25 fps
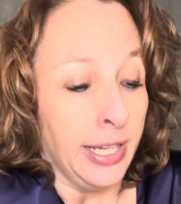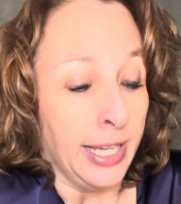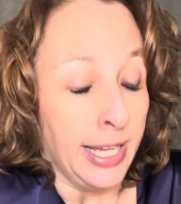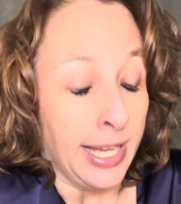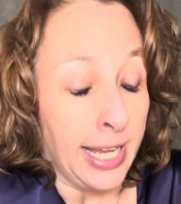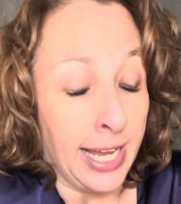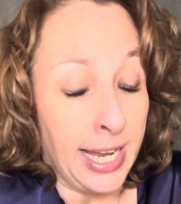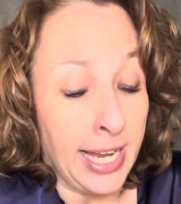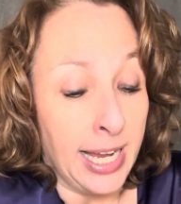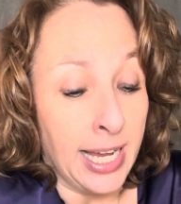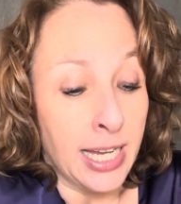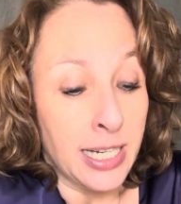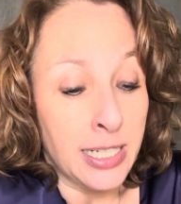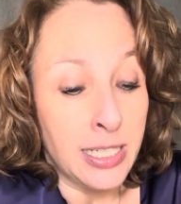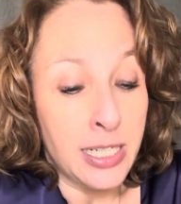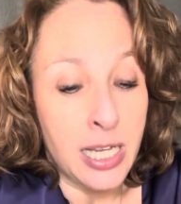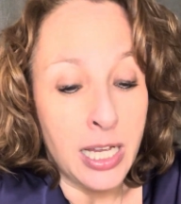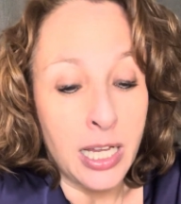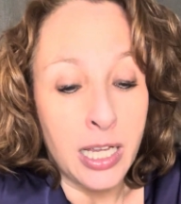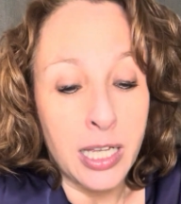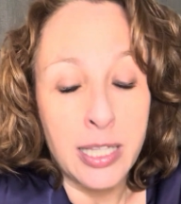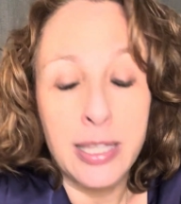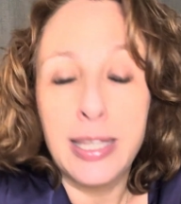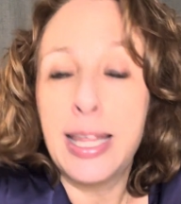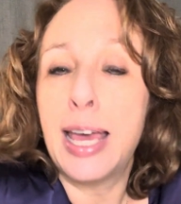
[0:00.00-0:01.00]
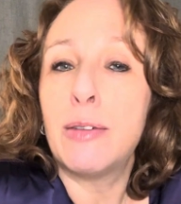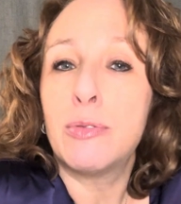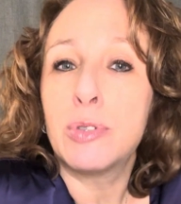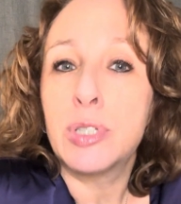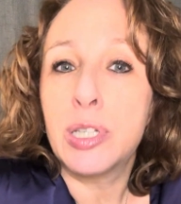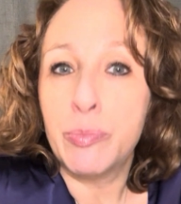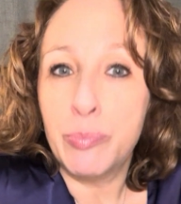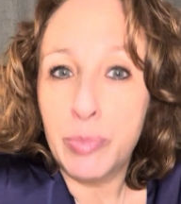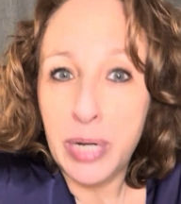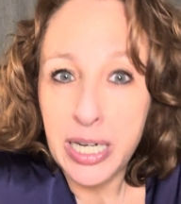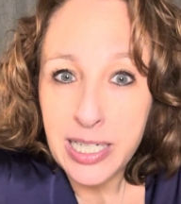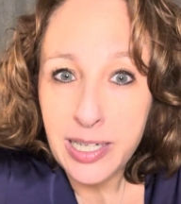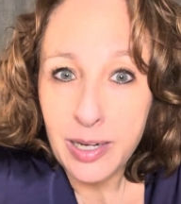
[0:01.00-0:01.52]
And that was a
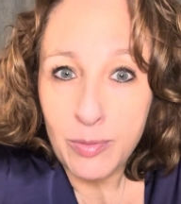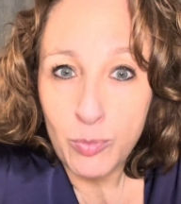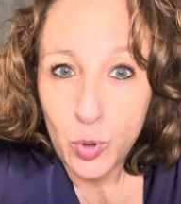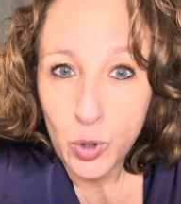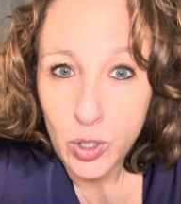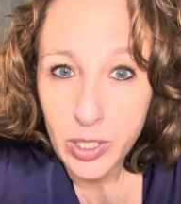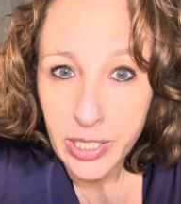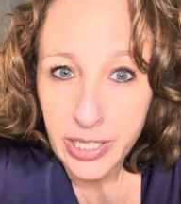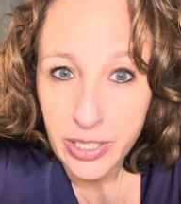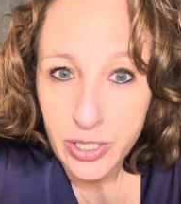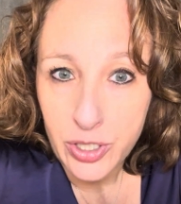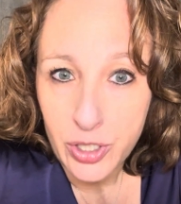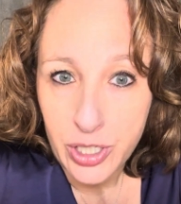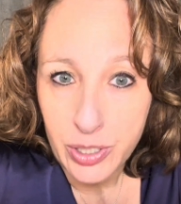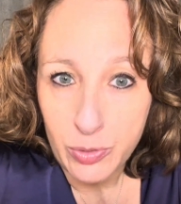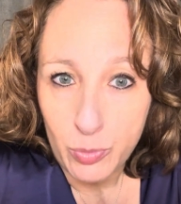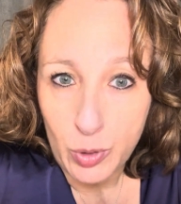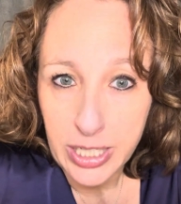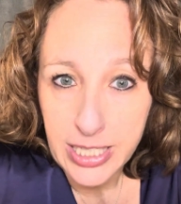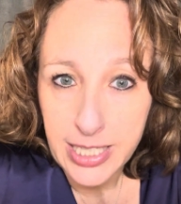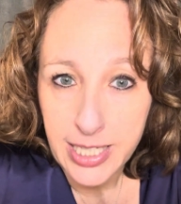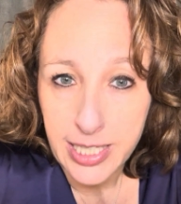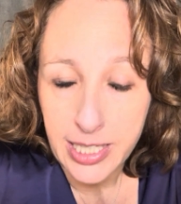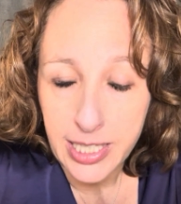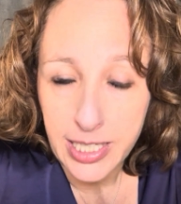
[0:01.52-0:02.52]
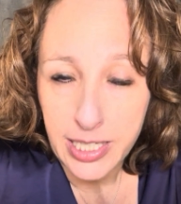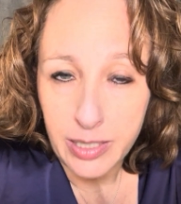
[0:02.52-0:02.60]
Monday morning. She went to the